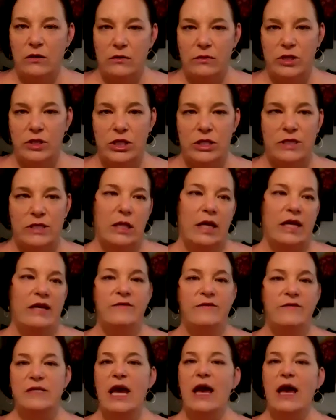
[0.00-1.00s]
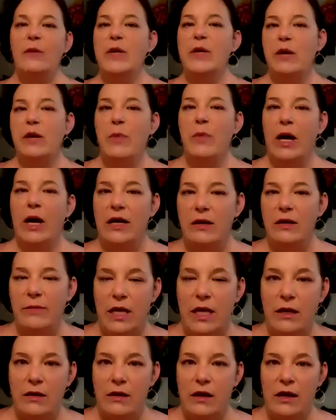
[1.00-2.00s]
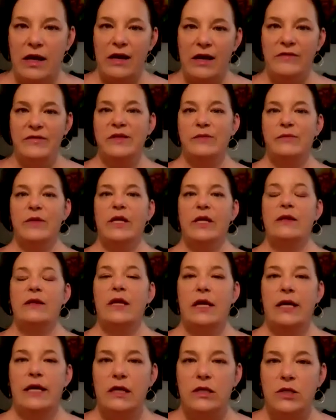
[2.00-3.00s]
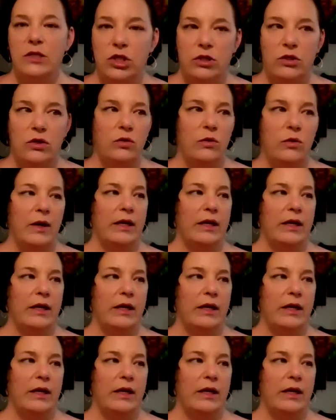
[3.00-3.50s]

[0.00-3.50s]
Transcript: which is life is happening by me. I have something that I can do.